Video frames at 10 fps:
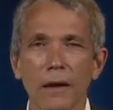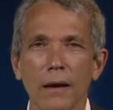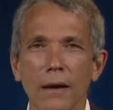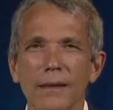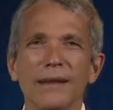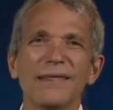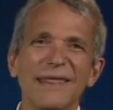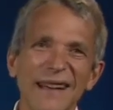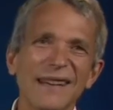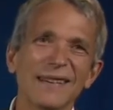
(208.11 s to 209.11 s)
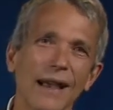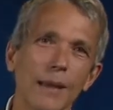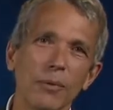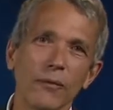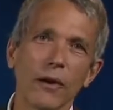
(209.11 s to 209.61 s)
The second
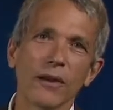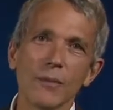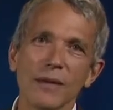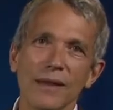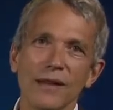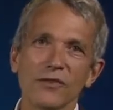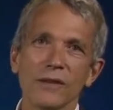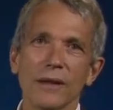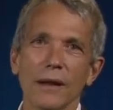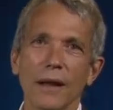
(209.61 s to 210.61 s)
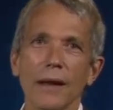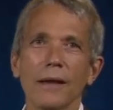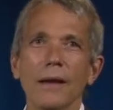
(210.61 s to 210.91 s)
type of argumentation that I